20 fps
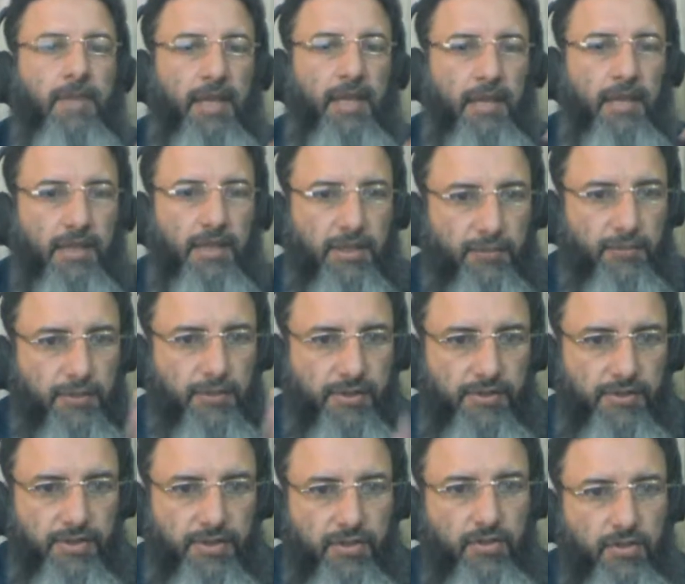in
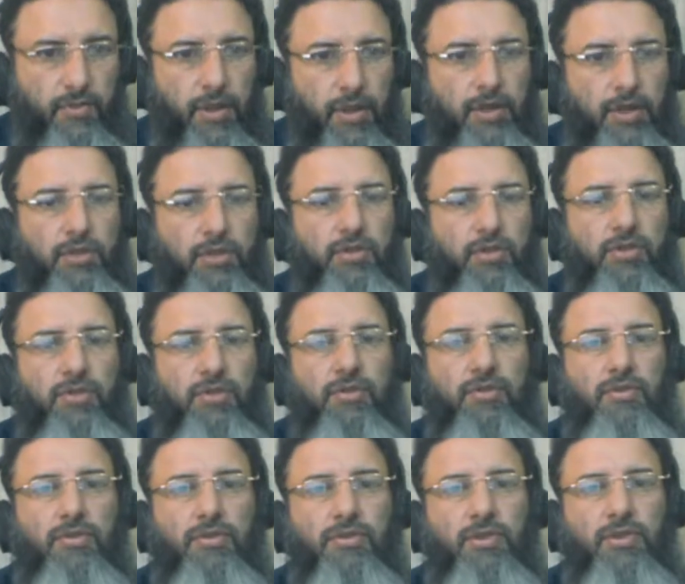different
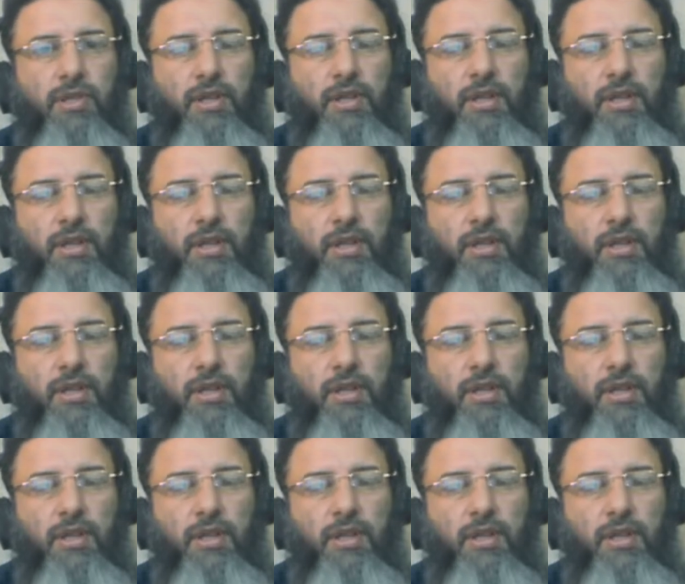situations,